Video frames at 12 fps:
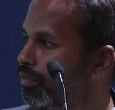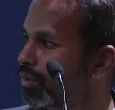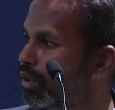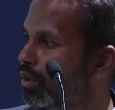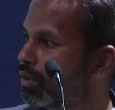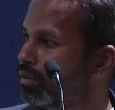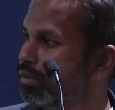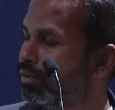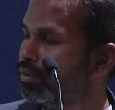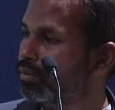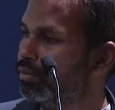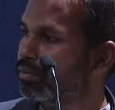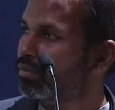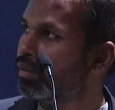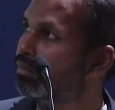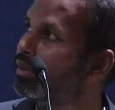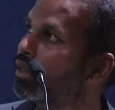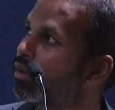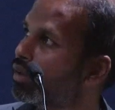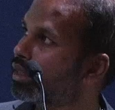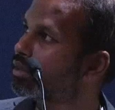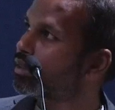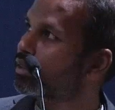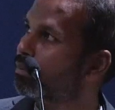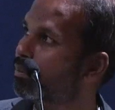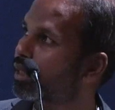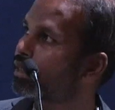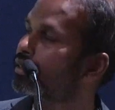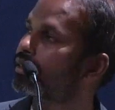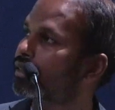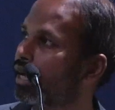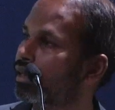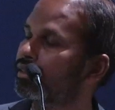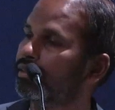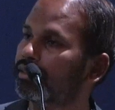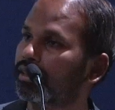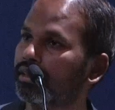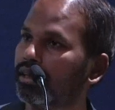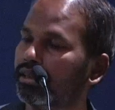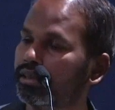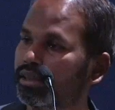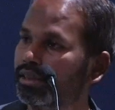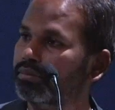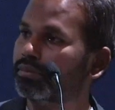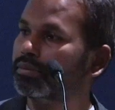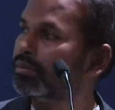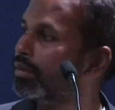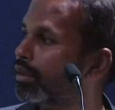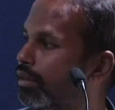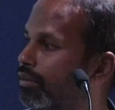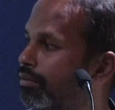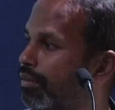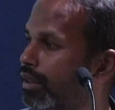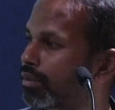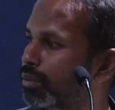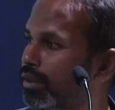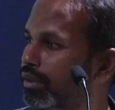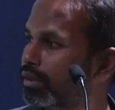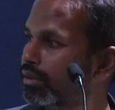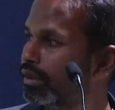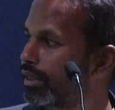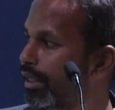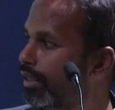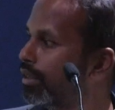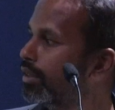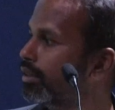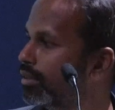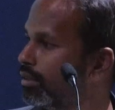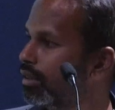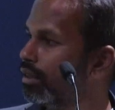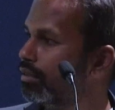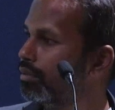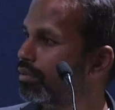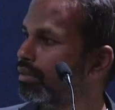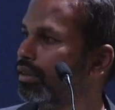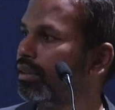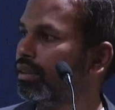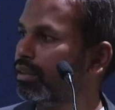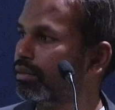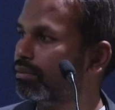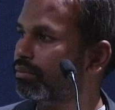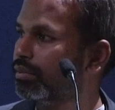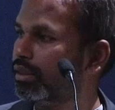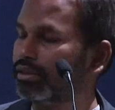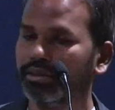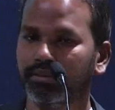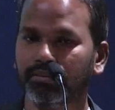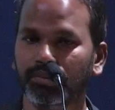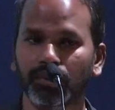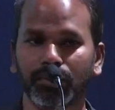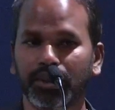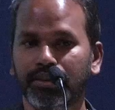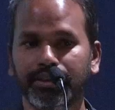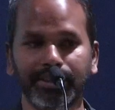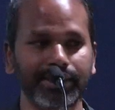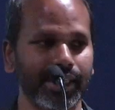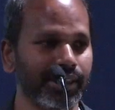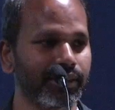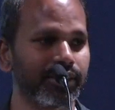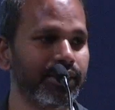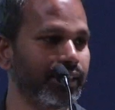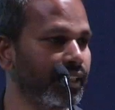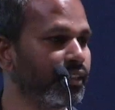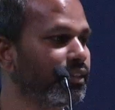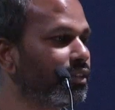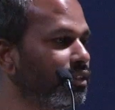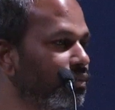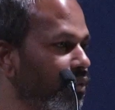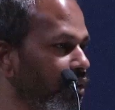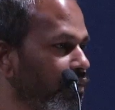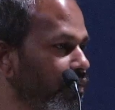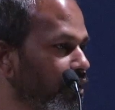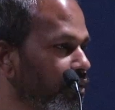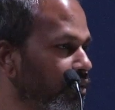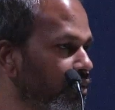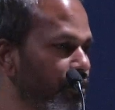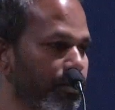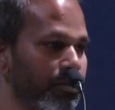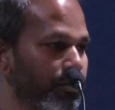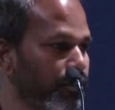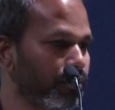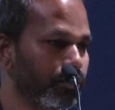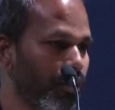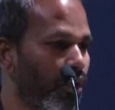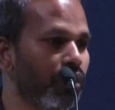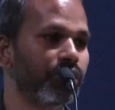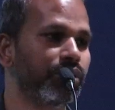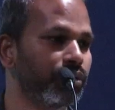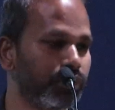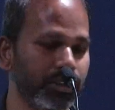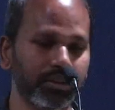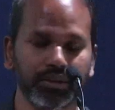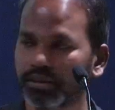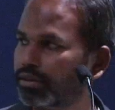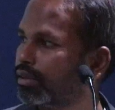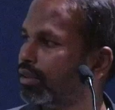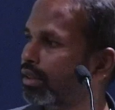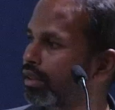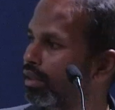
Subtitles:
So when we look at this, the biggest challenge that our team felt was the data itself. There's no real secondary data sets for all of this. This is all new research.